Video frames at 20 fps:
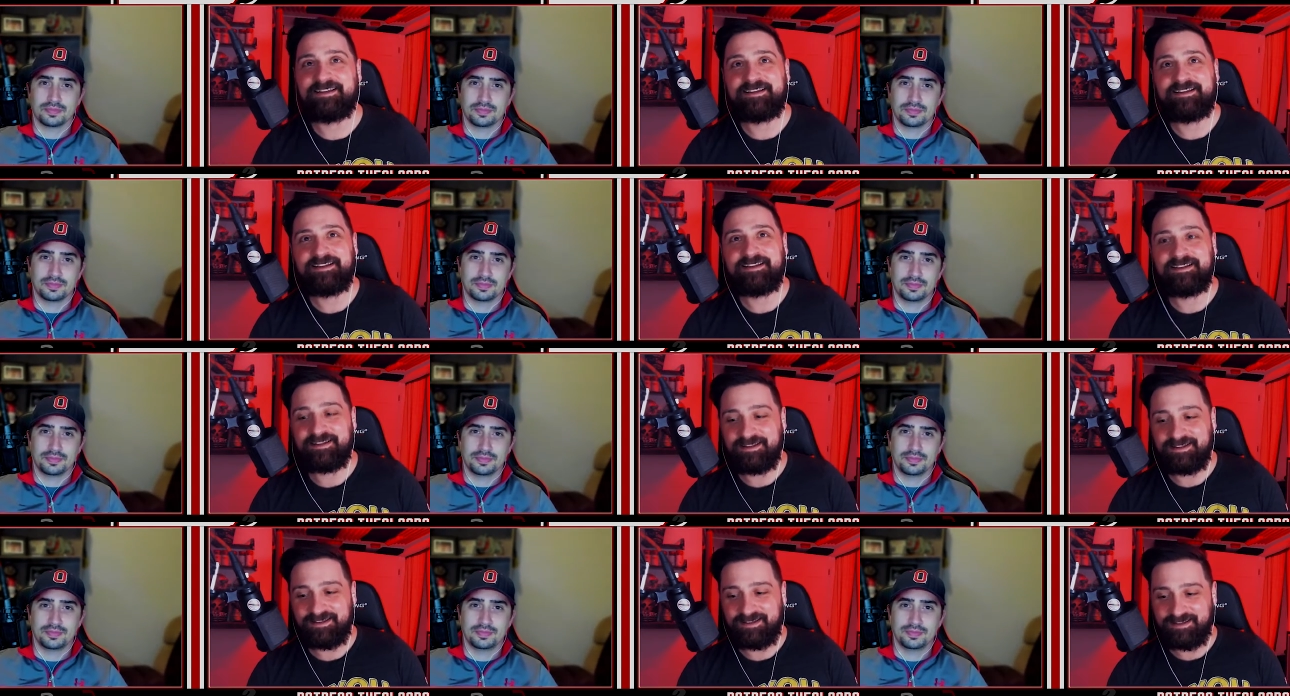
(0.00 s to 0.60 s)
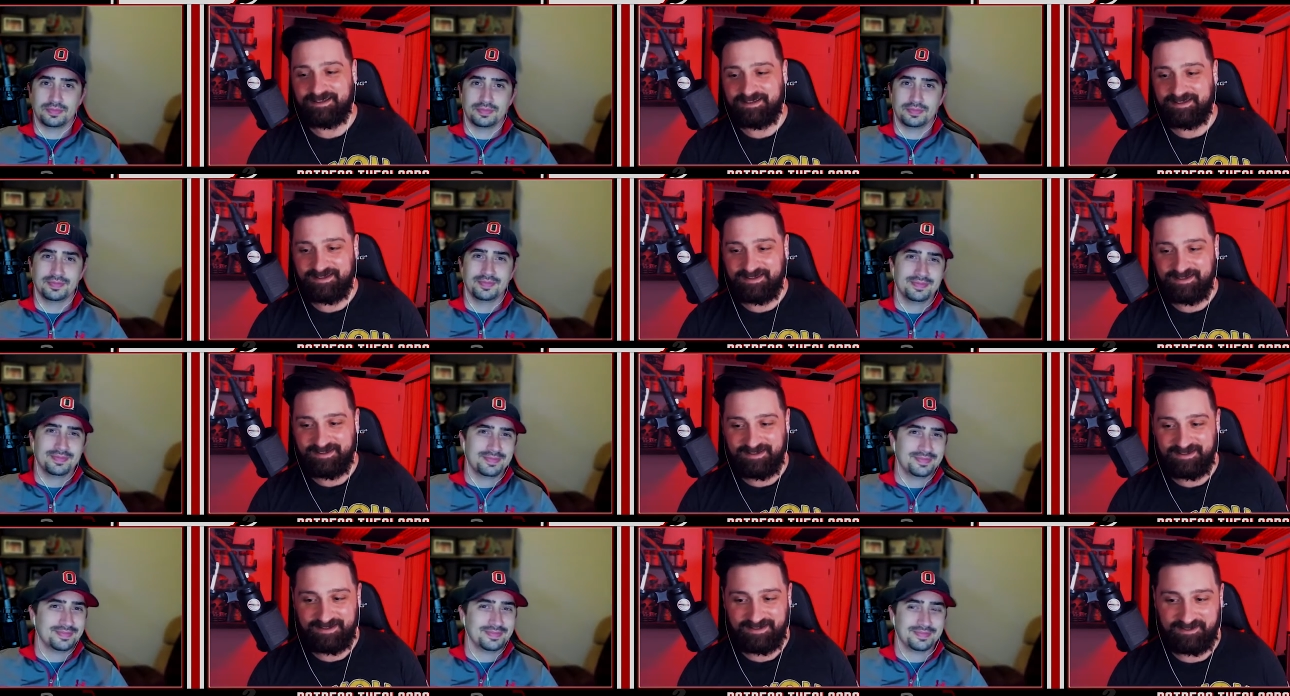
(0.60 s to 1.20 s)

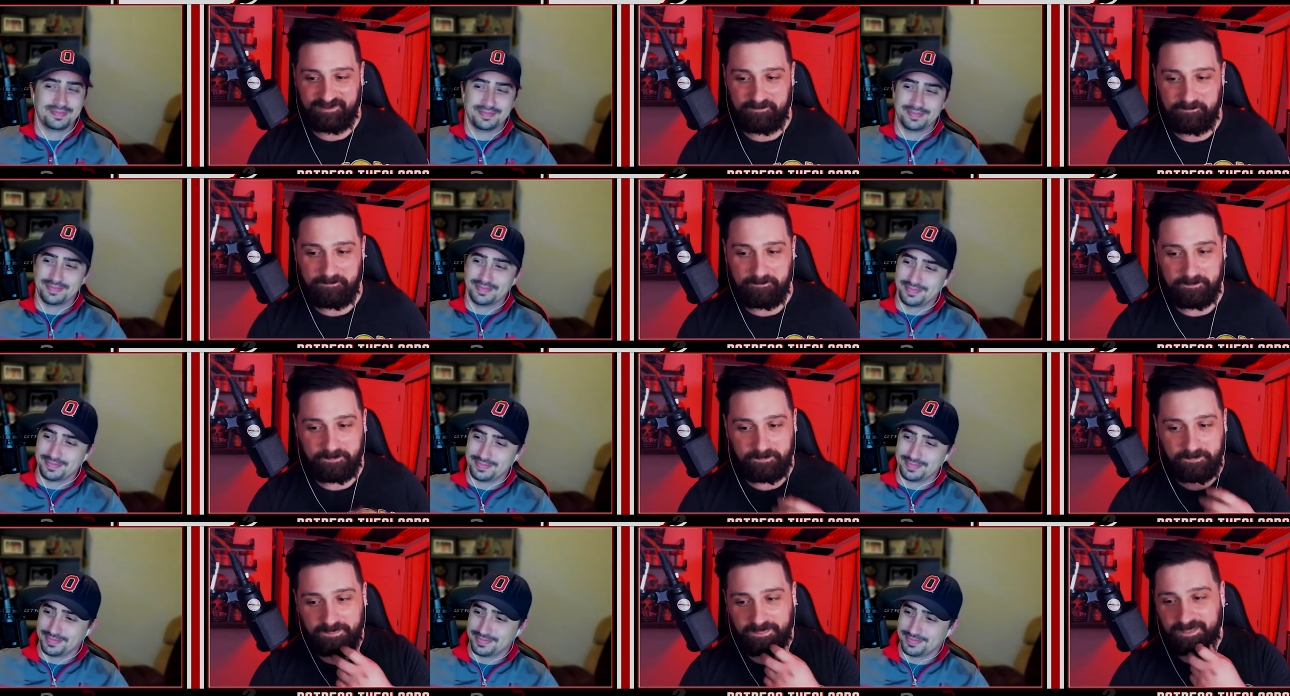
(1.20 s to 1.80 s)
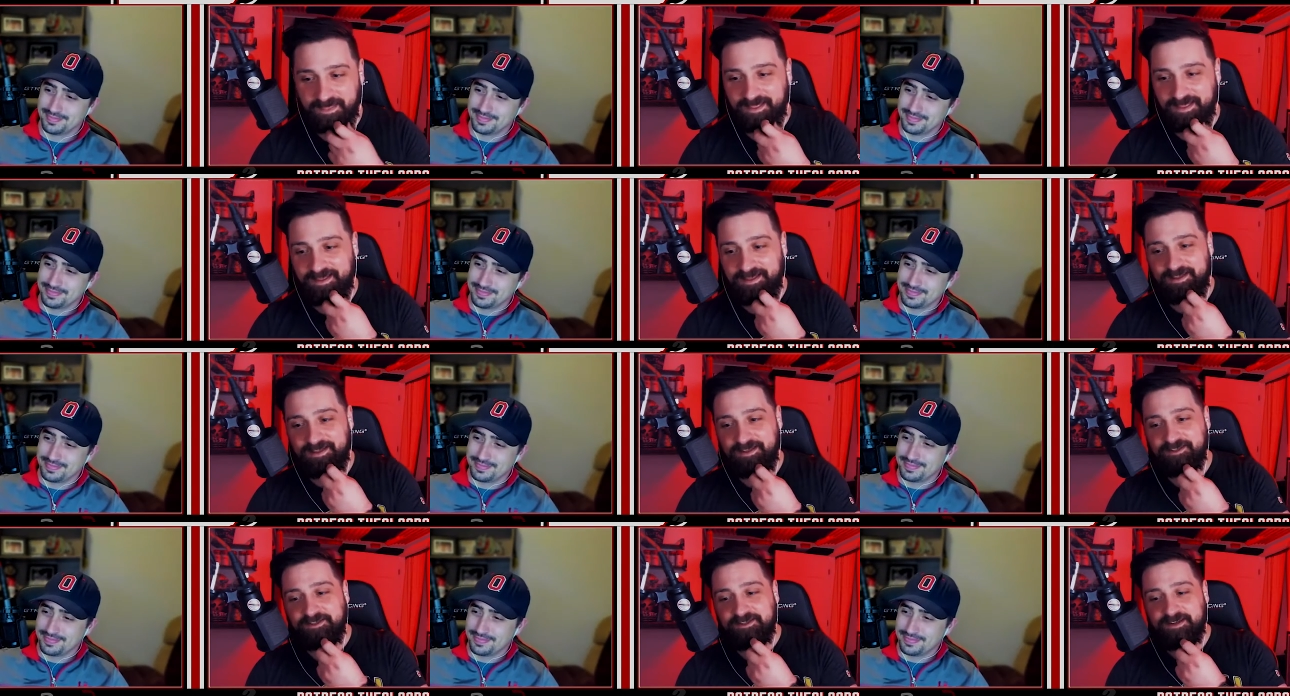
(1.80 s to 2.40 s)

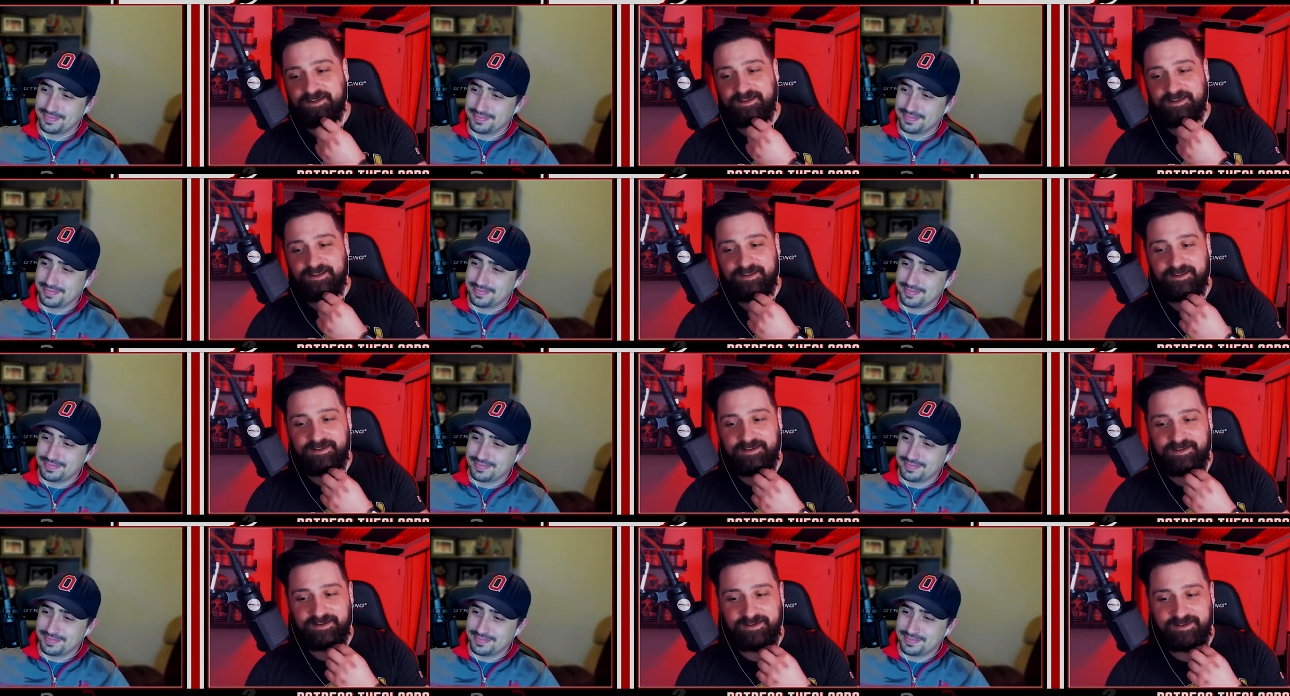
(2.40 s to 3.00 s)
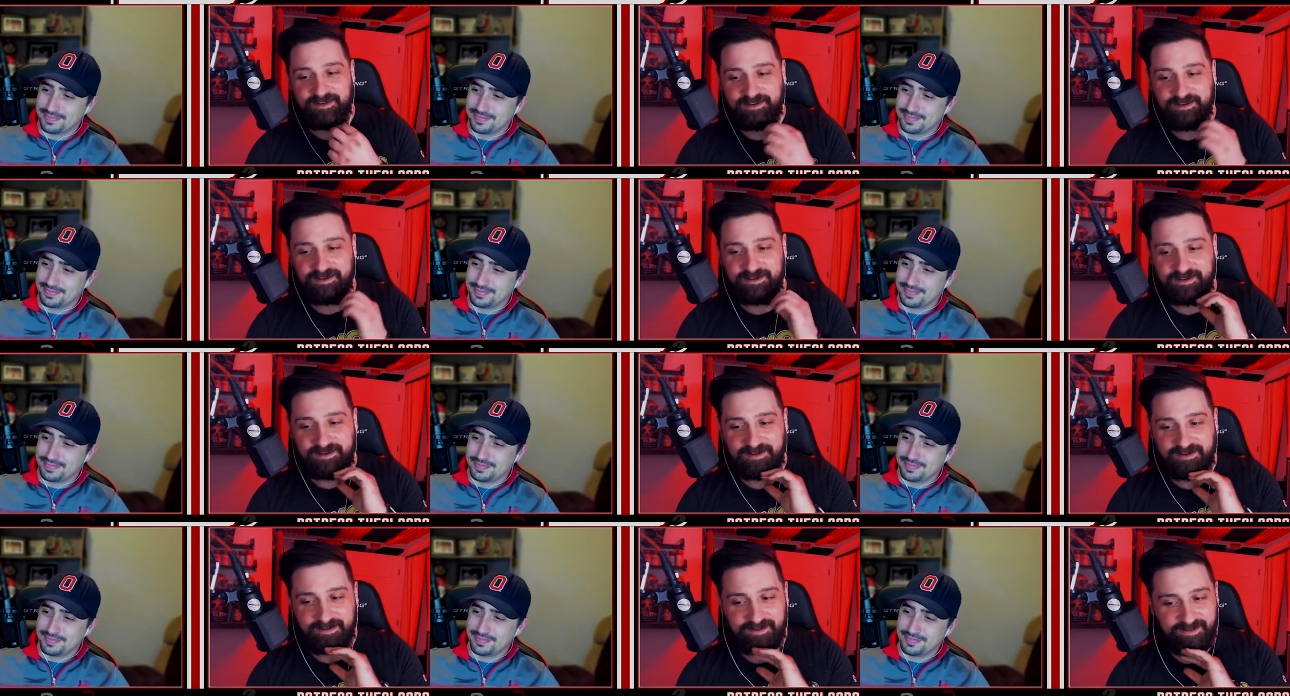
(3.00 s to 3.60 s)

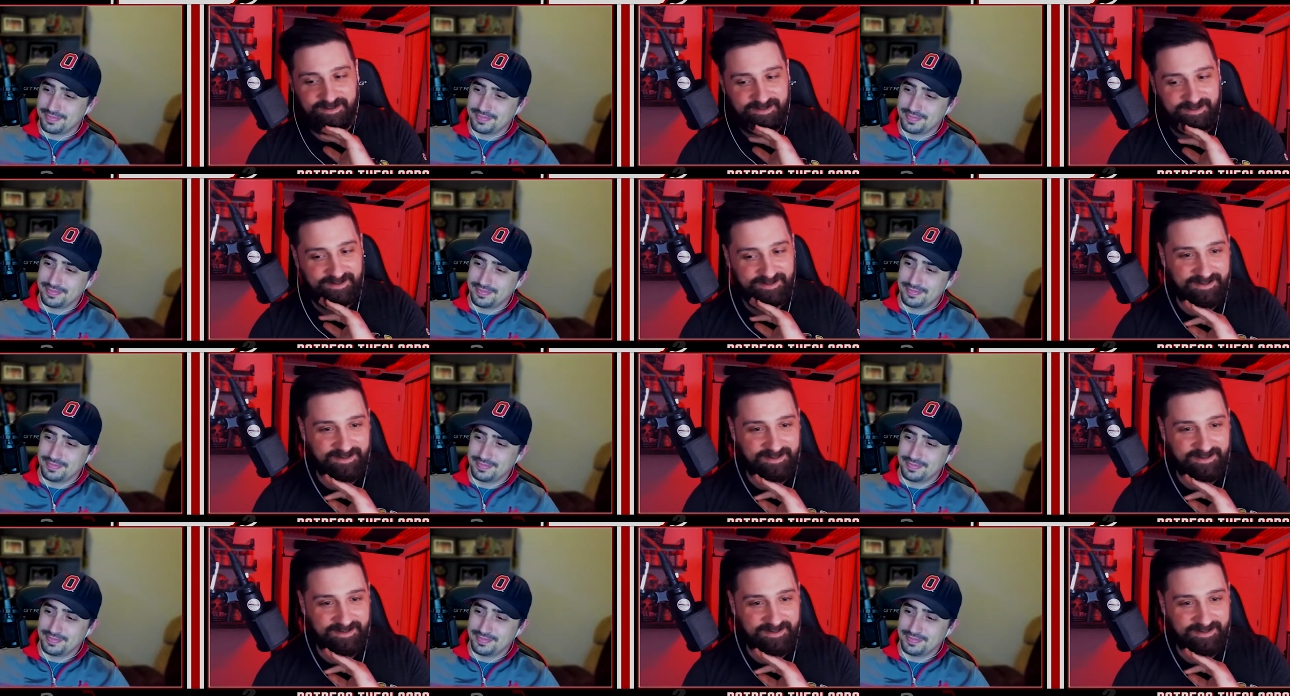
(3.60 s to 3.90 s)
No one is speaking in this clip.